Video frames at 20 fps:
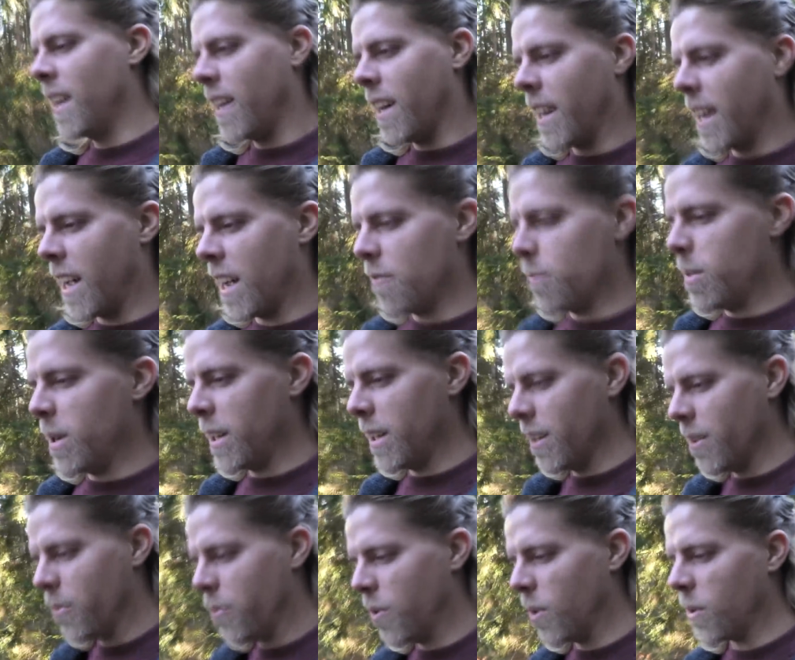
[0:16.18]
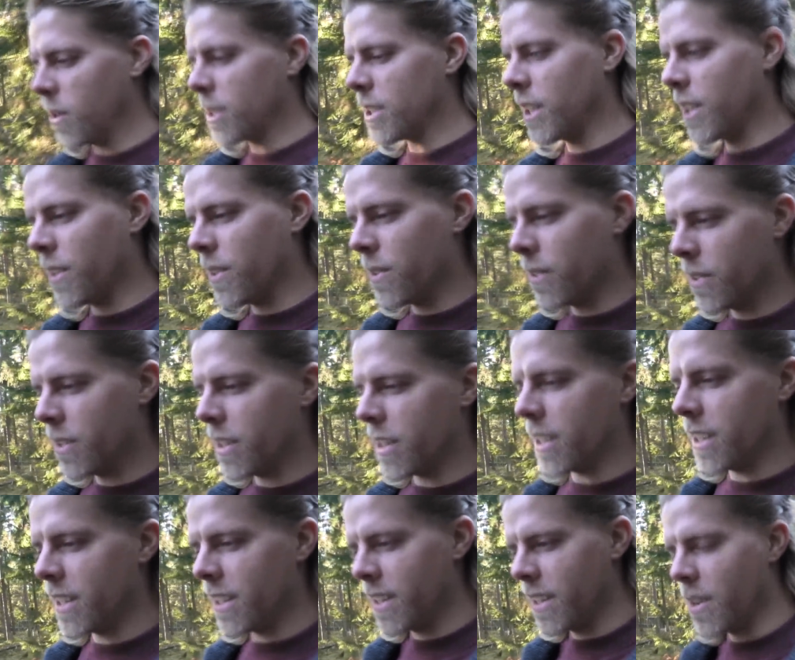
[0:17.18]
and I have been focusing on
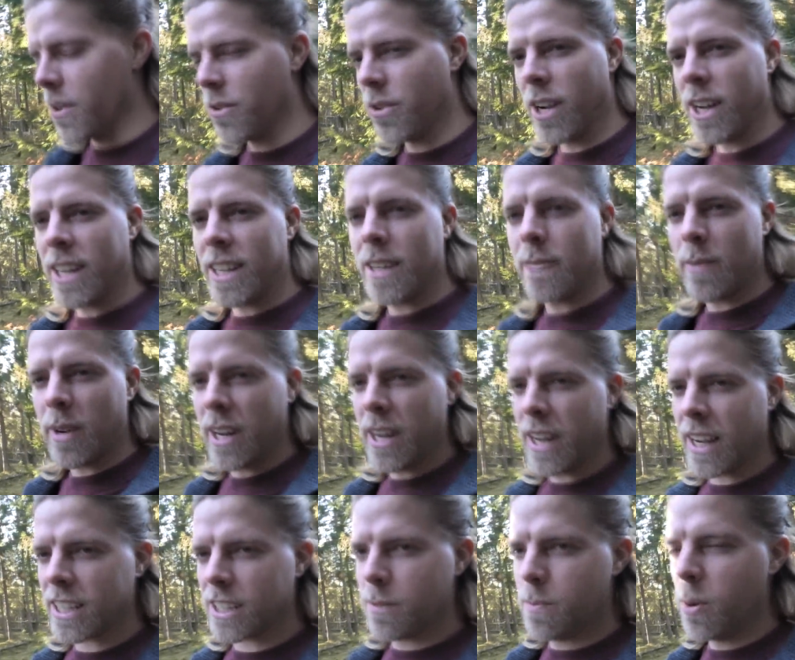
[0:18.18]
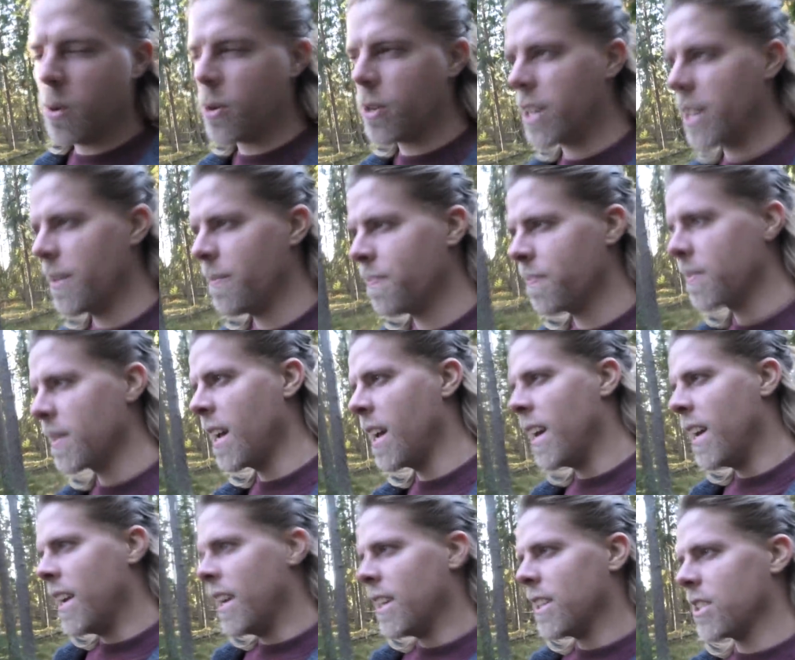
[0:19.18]
writing my next book.
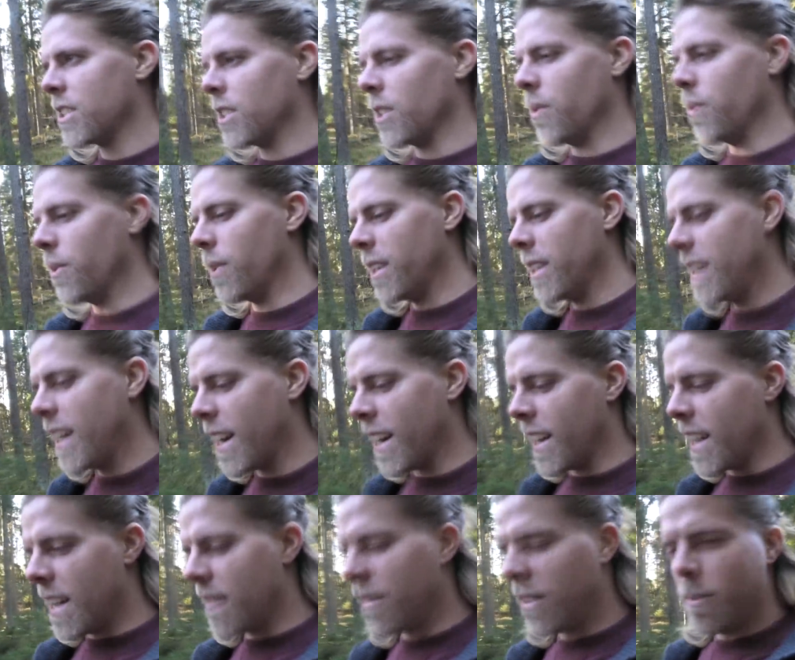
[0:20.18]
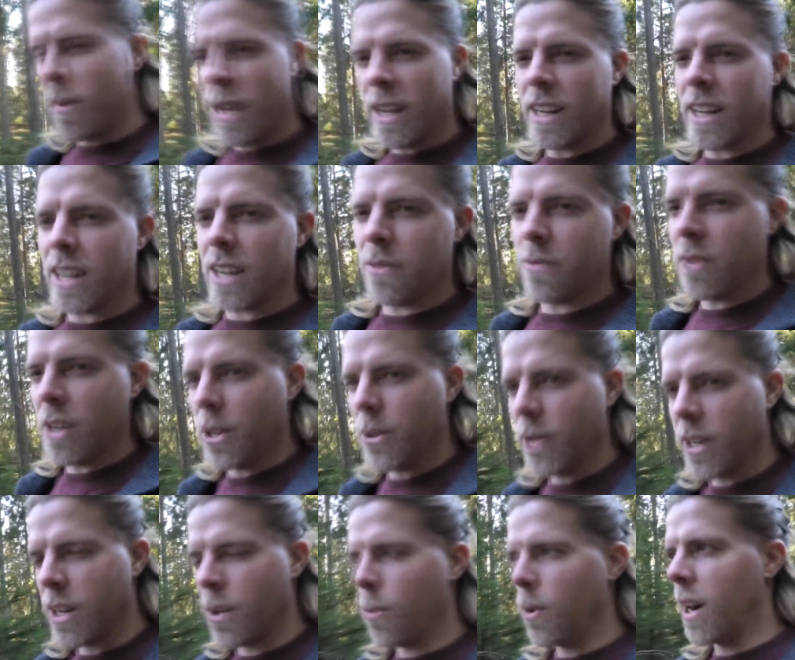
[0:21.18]
So yeah, I haven't made a video
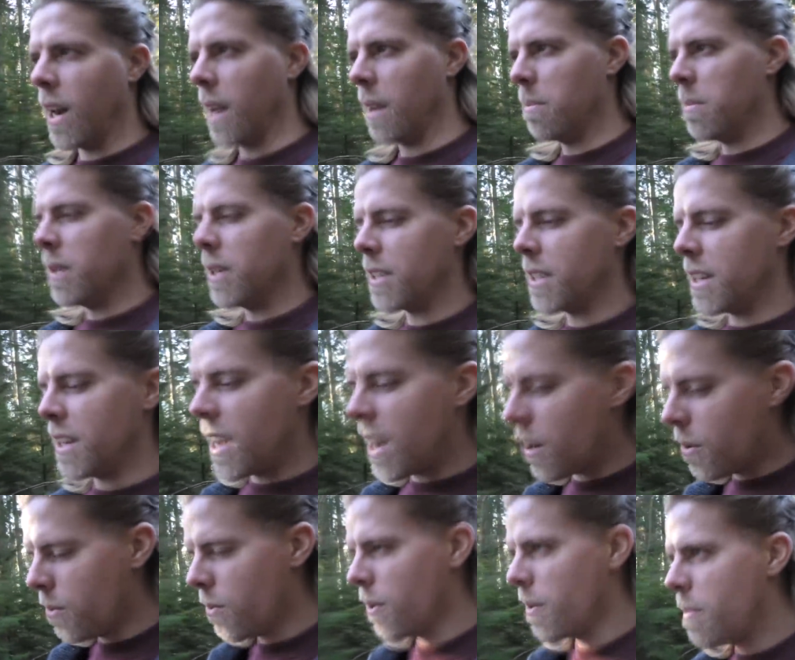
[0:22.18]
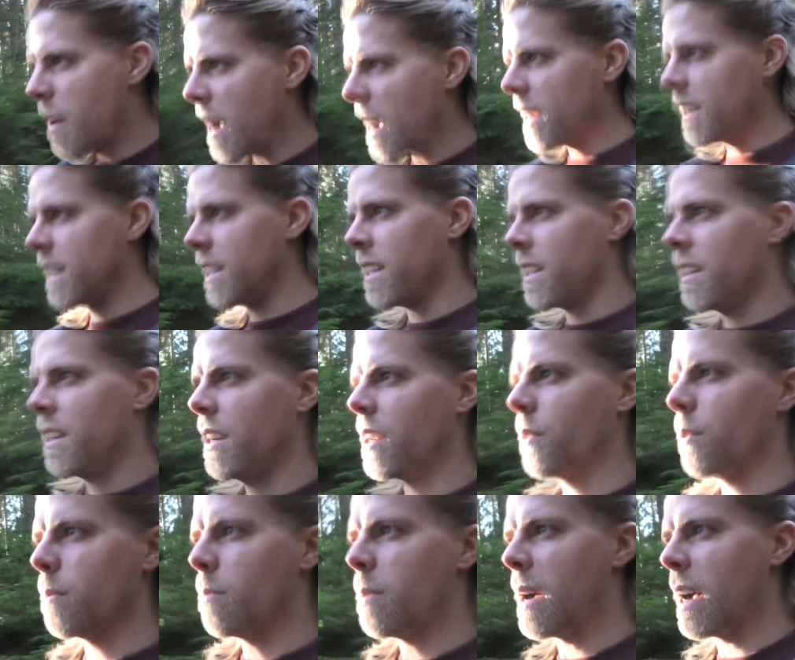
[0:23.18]
in a while, but now we're back
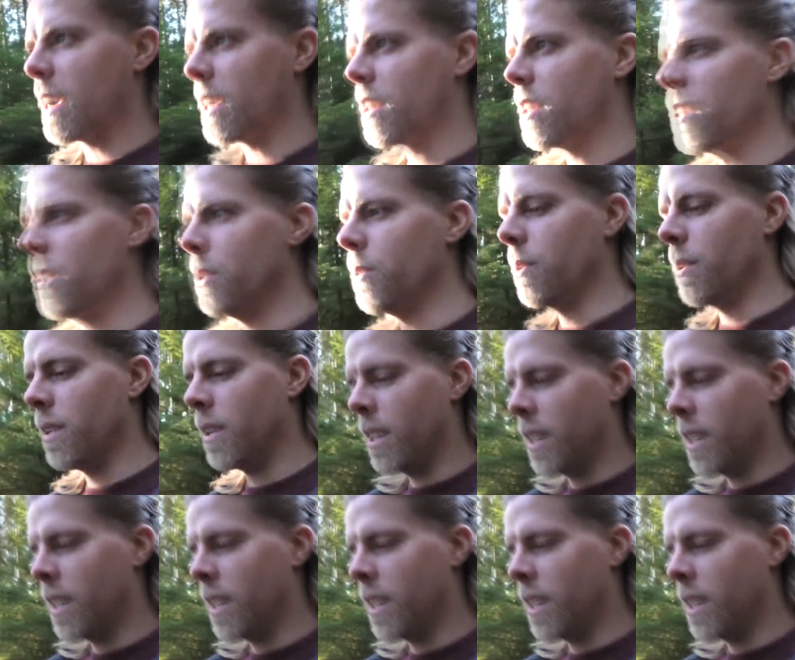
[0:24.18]
to